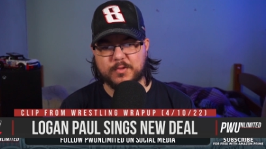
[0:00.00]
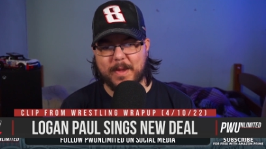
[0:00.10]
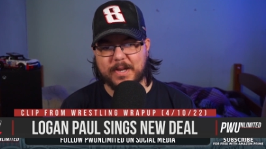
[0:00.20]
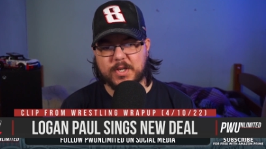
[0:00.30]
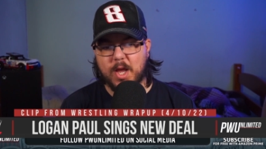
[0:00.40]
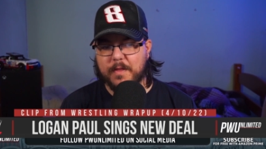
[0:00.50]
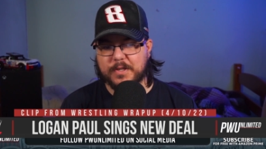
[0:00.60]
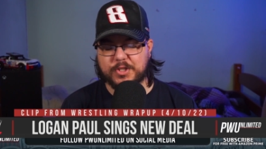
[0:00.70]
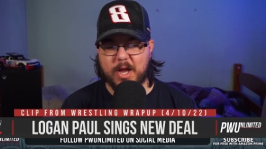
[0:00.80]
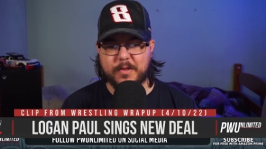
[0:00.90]
match,
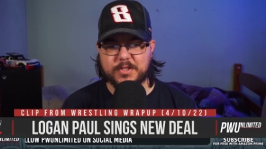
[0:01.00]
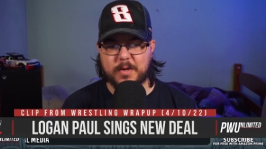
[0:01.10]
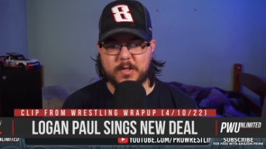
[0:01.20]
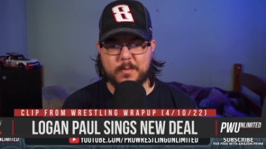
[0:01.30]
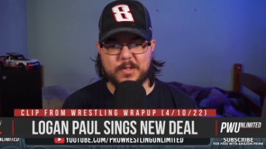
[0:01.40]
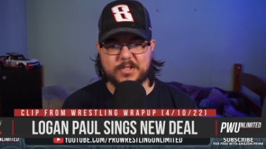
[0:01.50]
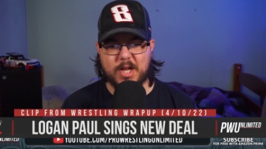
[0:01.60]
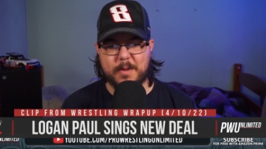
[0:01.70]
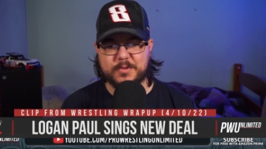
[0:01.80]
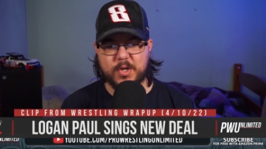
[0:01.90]
then challenged WWE's
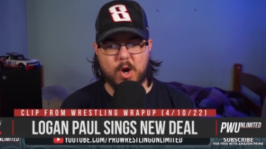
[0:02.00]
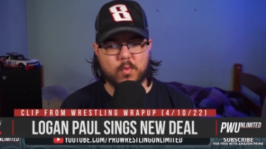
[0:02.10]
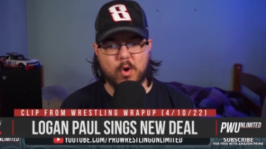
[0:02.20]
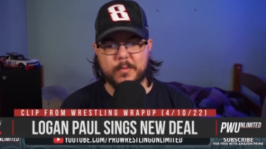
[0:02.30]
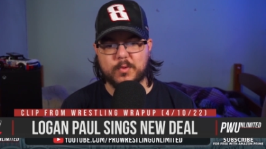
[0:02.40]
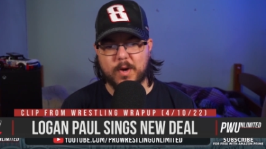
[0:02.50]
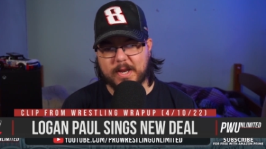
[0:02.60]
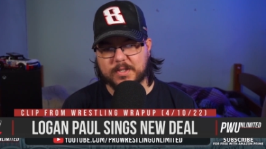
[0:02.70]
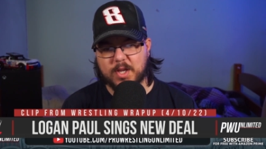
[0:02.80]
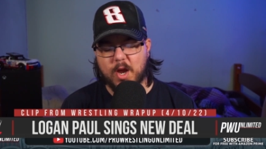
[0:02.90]
top star Roman
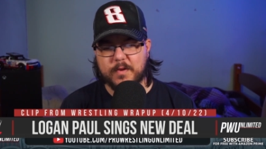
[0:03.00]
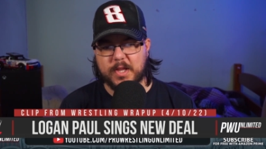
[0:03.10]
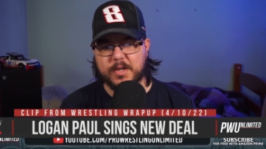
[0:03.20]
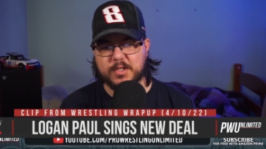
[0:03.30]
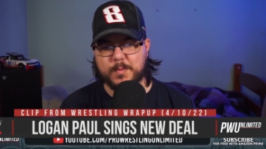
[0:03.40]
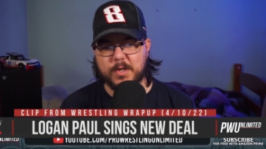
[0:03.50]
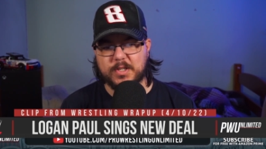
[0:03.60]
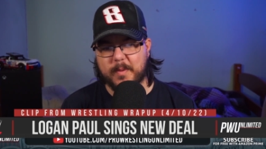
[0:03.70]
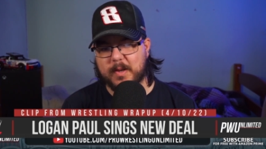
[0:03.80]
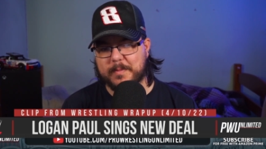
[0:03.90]
Reigns for the undisputed
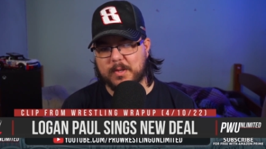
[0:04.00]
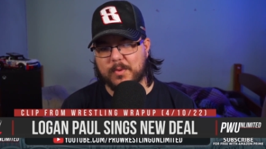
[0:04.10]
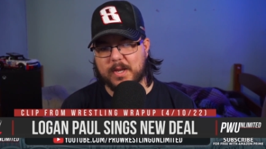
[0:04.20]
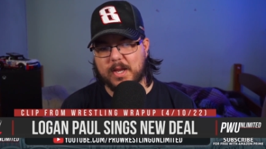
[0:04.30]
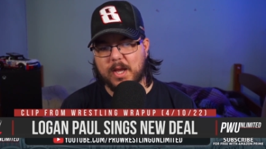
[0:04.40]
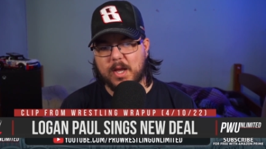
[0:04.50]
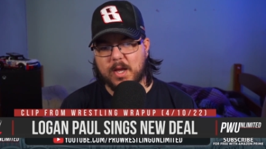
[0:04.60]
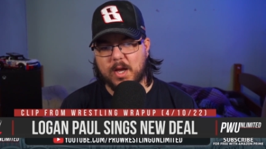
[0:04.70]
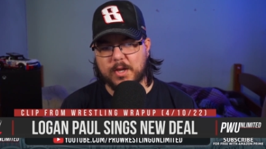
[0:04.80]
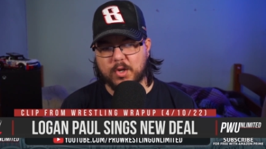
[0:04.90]
WWE
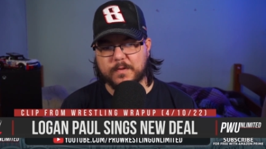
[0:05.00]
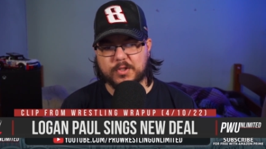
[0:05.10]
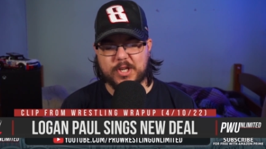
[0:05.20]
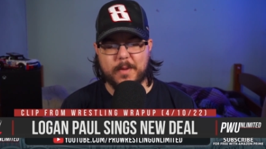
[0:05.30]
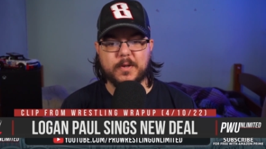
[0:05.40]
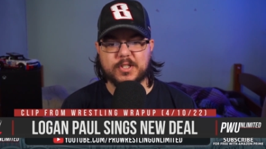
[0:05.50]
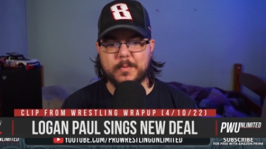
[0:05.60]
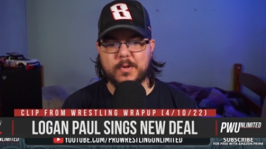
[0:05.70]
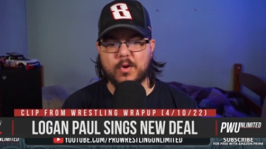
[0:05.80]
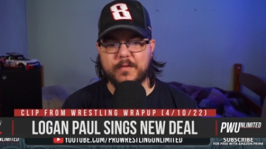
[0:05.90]
uh, Universal
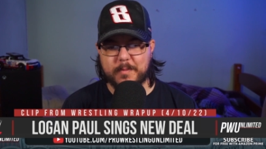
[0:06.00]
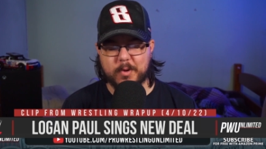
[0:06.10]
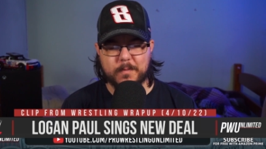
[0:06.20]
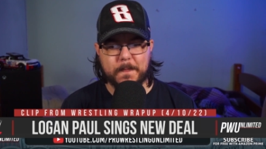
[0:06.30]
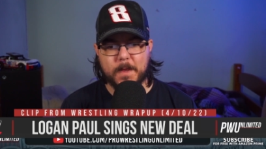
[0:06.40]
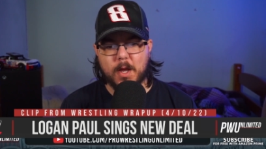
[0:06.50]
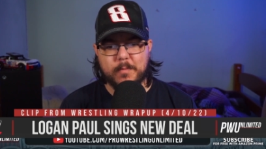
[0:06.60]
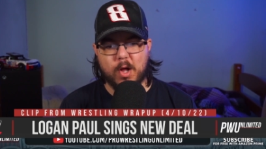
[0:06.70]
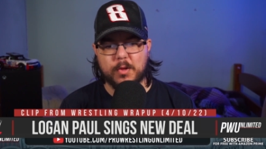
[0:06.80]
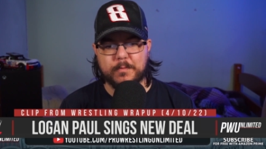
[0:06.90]
Championship in November.
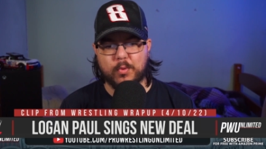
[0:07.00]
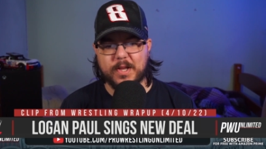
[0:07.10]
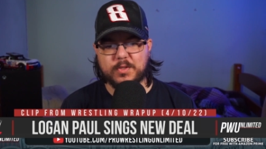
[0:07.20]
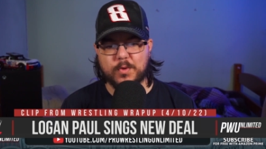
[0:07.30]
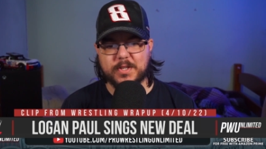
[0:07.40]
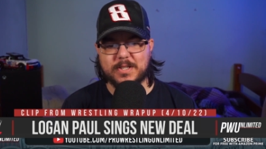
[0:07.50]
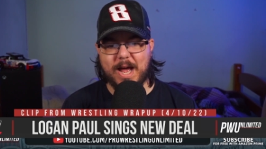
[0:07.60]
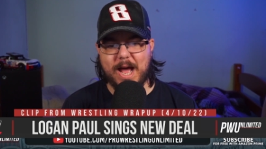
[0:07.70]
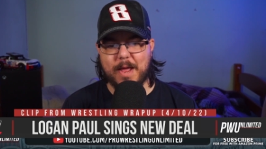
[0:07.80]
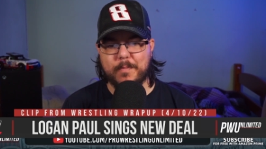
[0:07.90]
Paul impressed with his
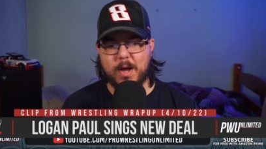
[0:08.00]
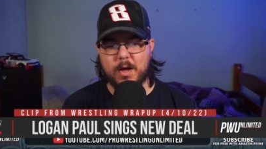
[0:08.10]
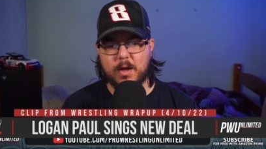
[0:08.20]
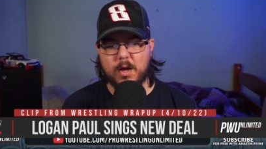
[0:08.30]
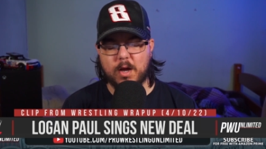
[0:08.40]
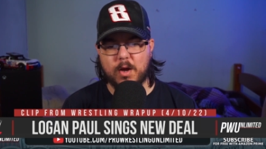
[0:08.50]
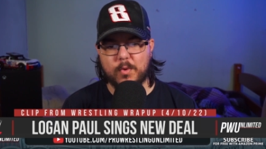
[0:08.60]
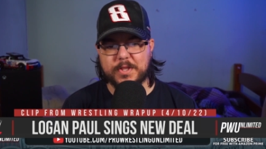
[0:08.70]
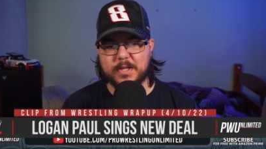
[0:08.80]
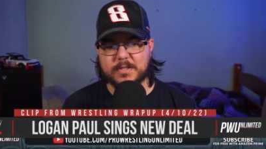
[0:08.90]
eye uh,
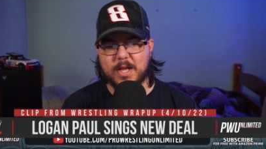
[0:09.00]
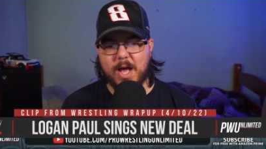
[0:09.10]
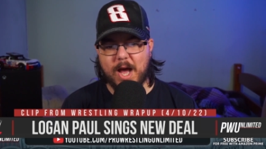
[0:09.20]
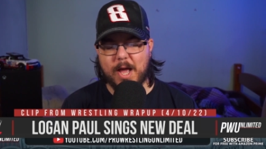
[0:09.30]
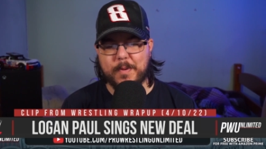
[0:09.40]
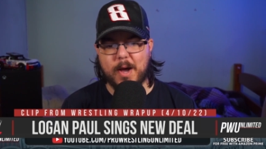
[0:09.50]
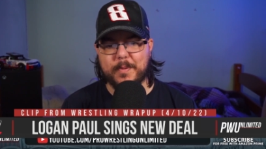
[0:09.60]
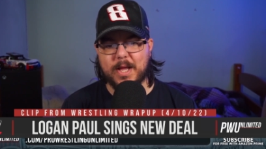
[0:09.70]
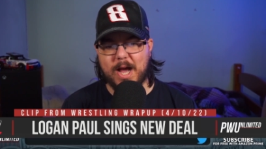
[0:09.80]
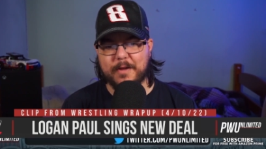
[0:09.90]
with his eye
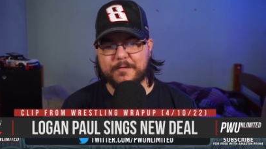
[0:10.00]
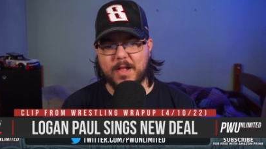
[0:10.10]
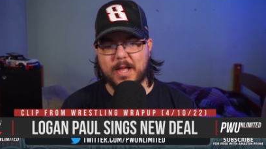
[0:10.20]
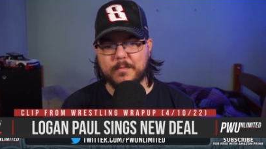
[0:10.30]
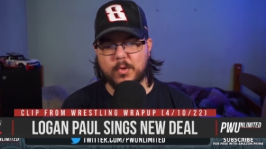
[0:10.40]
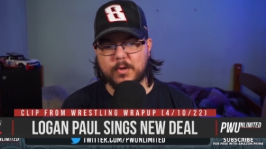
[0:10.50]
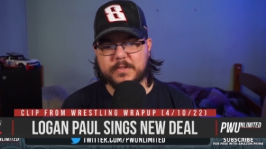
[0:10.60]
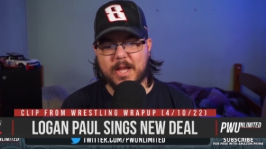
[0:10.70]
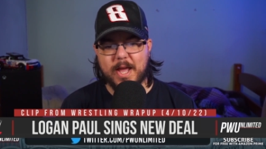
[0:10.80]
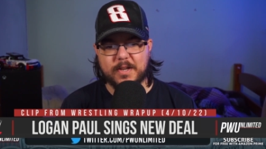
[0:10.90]
popping, high flying
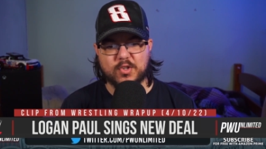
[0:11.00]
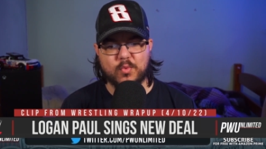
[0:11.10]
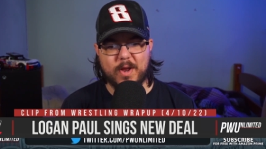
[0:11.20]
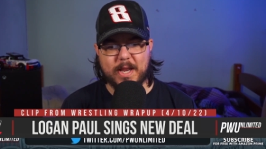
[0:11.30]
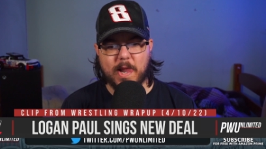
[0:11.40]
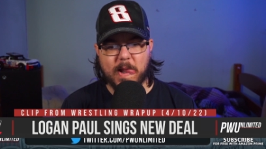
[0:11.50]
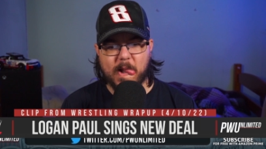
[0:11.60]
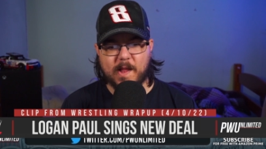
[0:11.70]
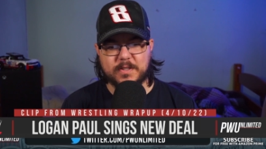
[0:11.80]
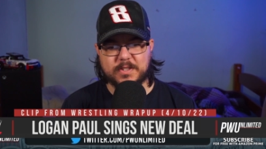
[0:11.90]
moves, and is already
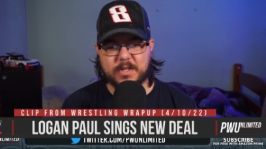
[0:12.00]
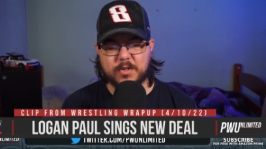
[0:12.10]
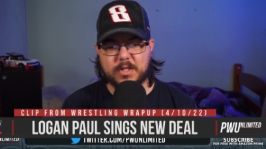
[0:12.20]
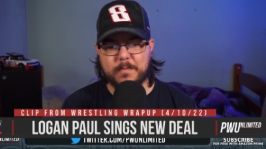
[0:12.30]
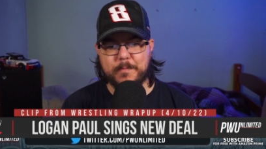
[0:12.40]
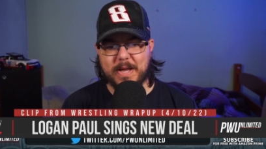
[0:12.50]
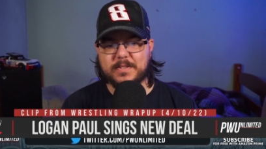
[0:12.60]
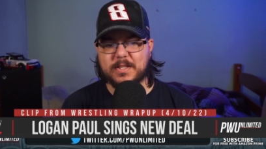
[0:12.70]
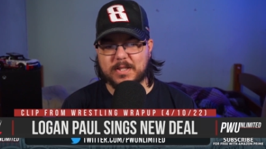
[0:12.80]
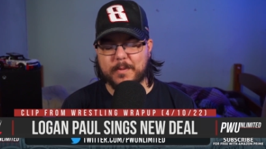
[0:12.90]
considered the
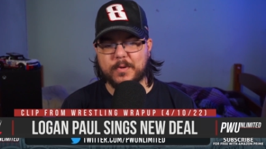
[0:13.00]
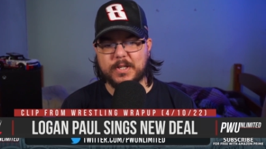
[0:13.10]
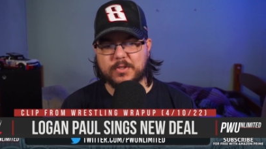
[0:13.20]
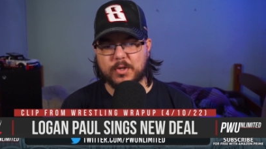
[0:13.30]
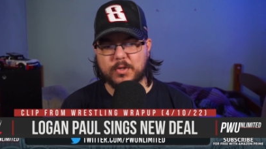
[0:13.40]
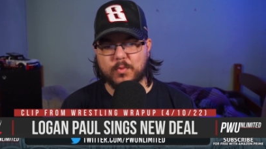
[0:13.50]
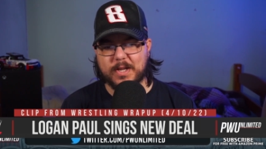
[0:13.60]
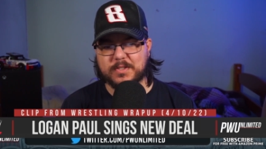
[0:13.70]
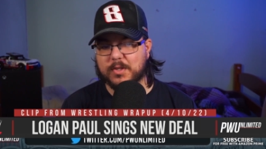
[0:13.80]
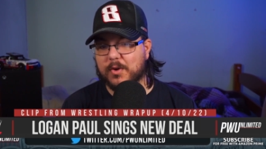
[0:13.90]
best celebrity turned
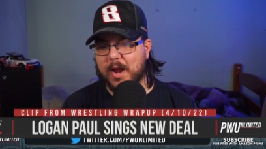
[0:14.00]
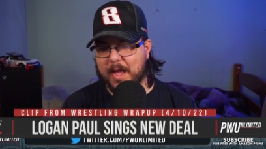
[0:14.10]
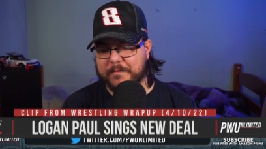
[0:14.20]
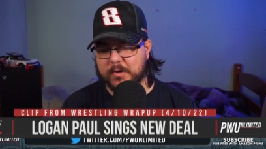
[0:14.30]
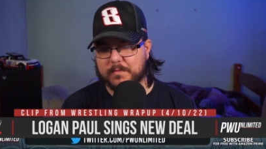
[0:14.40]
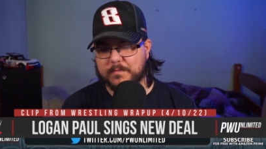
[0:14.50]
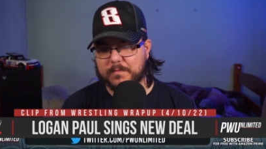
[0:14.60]
wrestler ever.